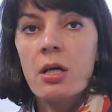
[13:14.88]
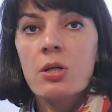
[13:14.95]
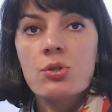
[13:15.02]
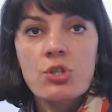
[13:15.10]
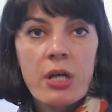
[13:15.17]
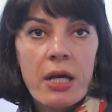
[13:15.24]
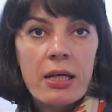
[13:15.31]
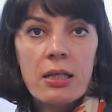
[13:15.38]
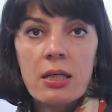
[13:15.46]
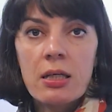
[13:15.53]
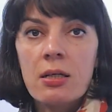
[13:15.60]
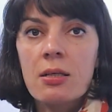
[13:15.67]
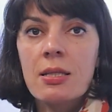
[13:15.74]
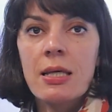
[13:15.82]

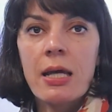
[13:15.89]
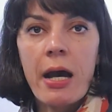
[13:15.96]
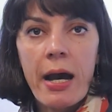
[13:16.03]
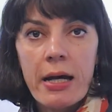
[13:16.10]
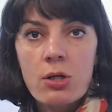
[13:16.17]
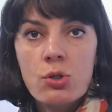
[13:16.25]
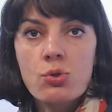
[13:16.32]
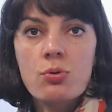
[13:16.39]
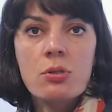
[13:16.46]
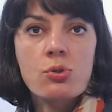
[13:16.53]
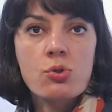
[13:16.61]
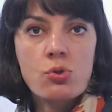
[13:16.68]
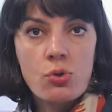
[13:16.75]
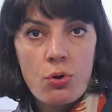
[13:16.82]
checking the actual
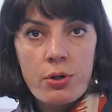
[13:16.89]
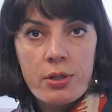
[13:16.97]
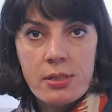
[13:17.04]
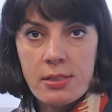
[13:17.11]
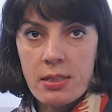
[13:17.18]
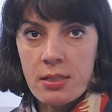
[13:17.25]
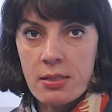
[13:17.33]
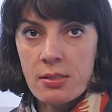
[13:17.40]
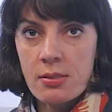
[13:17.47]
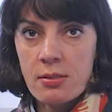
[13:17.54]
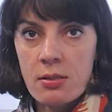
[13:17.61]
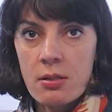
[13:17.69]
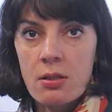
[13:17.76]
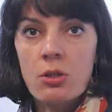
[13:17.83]
sources
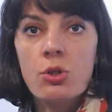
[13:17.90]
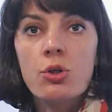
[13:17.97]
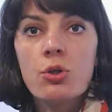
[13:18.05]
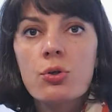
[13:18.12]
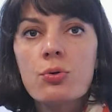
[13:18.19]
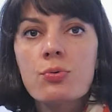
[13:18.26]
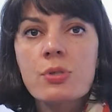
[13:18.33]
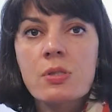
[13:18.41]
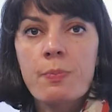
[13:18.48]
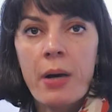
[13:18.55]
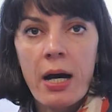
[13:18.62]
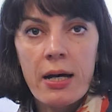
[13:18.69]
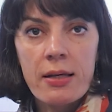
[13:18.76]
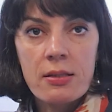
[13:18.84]
used
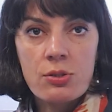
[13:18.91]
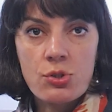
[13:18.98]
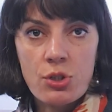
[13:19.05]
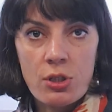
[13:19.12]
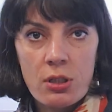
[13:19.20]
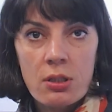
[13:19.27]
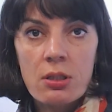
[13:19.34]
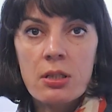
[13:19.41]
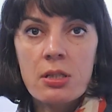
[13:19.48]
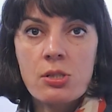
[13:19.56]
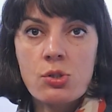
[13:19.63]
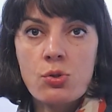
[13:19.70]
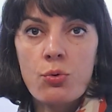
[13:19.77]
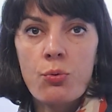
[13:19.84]
by the
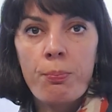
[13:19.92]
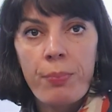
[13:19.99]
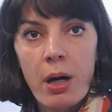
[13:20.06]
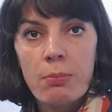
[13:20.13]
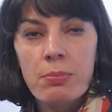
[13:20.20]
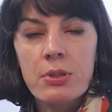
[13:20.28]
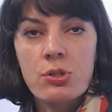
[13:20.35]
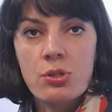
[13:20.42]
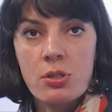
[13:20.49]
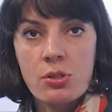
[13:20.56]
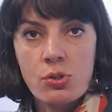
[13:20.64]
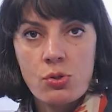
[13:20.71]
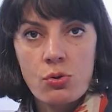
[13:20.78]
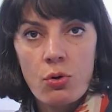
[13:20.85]
journalists who published the
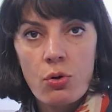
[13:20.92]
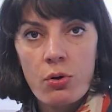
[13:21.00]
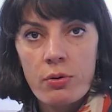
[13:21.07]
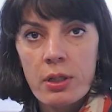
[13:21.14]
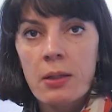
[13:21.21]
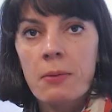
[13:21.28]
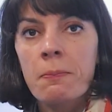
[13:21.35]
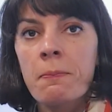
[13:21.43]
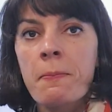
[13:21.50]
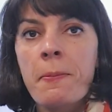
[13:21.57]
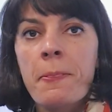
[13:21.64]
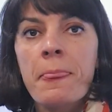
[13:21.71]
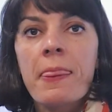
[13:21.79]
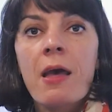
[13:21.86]
story,
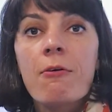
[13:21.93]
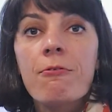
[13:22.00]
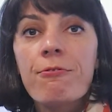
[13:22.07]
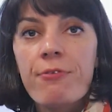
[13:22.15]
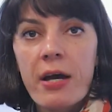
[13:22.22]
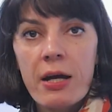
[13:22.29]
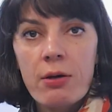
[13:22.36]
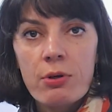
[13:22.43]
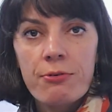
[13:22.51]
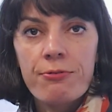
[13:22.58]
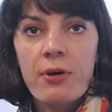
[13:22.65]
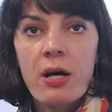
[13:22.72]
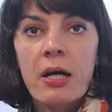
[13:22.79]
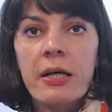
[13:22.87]

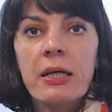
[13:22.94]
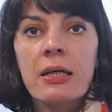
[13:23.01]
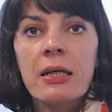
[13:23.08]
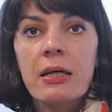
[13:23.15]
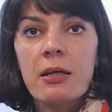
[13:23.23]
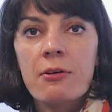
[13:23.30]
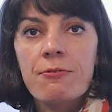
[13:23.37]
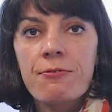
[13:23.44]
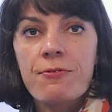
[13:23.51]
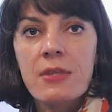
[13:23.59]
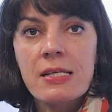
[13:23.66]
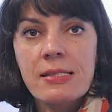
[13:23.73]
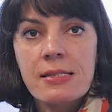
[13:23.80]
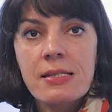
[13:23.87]
verifying if
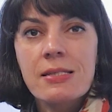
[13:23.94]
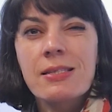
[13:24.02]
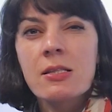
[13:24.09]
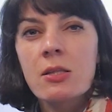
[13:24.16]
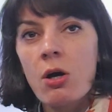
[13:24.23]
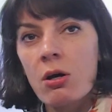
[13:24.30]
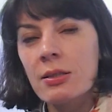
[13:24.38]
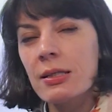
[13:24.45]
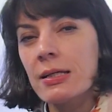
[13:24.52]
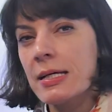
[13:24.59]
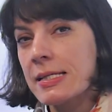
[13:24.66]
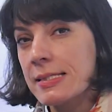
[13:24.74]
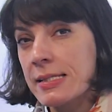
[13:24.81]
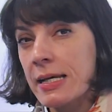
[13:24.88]
this is not
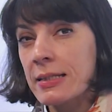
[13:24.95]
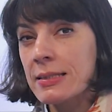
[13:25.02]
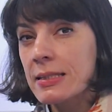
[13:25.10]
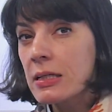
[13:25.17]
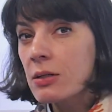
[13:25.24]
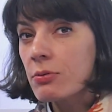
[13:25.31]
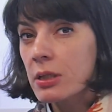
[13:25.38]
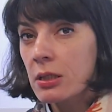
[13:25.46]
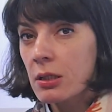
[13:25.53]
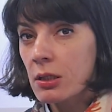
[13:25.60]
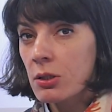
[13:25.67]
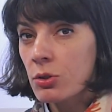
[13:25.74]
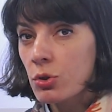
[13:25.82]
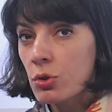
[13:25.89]
a satirical
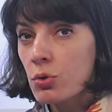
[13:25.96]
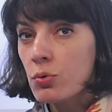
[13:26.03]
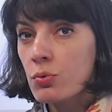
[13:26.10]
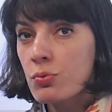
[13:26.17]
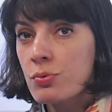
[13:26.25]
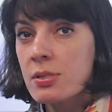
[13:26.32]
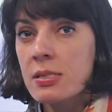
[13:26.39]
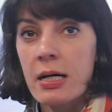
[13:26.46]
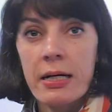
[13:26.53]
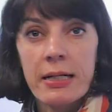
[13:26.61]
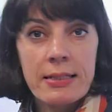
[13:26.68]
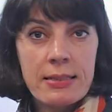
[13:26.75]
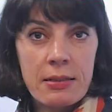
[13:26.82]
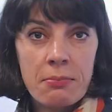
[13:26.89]
news
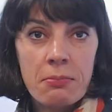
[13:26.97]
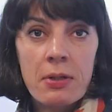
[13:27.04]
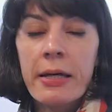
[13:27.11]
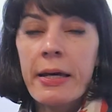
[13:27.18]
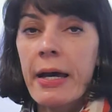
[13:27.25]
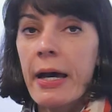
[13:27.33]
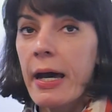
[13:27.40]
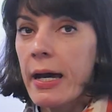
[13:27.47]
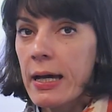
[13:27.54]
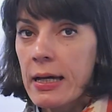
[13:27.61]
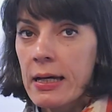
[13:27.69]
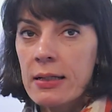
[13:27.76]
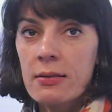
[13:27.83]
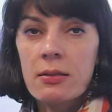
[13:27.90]
item,
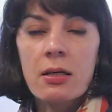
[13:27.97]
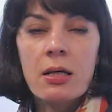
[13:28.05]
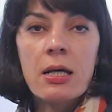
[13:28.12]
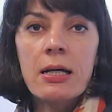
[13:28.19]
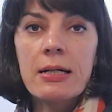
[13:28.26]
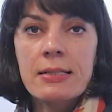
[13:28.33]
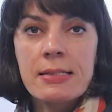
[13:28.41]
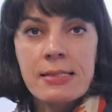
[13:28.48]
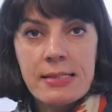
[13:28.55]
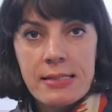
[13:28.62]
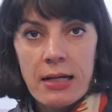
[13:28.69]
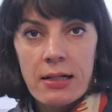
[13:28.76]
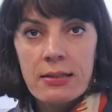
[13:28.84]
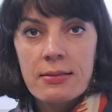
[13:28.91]
and
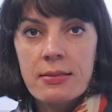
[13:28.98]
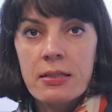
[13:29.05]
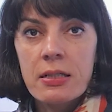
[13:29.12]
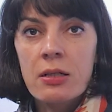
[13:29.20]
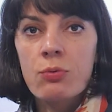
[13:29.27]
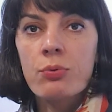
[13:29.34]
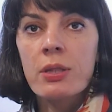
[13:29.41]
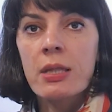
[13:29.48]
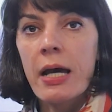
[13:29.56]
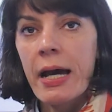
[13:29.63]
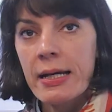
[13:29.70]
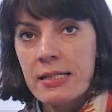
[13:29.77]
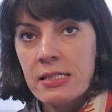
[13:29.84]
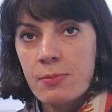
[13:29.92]
consulting with
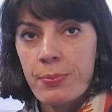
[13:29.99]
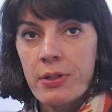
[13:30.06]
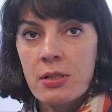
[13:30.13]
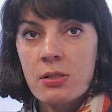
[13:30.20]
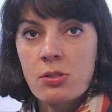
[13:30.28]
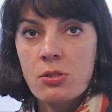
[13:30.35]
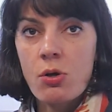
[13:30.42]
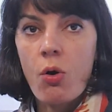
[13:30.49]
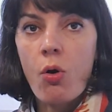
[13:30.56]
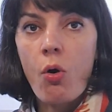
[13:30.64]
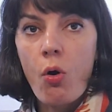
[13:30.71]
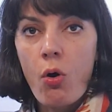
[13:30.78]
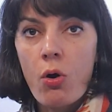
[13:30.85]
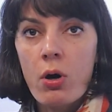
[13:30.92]
experts
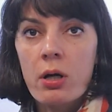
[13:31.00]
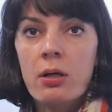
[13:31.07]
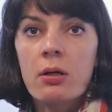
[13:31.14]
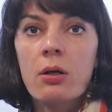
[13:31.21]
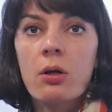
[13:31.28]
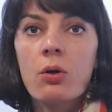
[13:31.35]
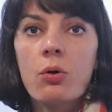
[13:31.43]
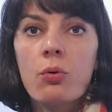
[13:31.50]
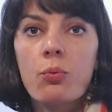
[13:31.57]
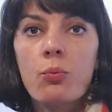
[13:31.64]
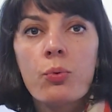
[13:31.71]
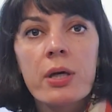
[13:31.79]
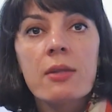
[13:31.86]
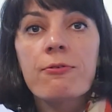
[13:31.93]
or
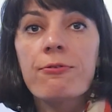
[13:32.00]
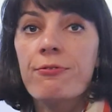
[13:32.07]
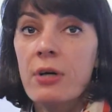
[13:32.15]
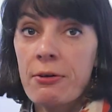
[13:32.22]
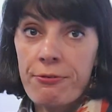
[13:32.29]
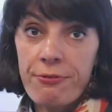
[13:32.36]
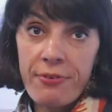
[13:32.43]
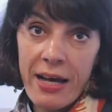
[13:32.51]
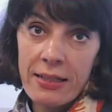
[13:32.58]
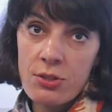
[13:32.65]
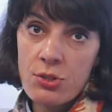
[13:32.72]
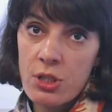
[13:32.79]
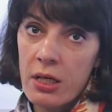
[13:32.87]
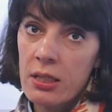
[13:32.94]
with a
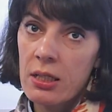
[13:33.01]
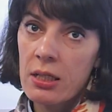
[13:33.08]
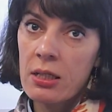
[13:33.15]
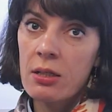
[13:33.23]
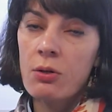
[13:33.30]
fact-checking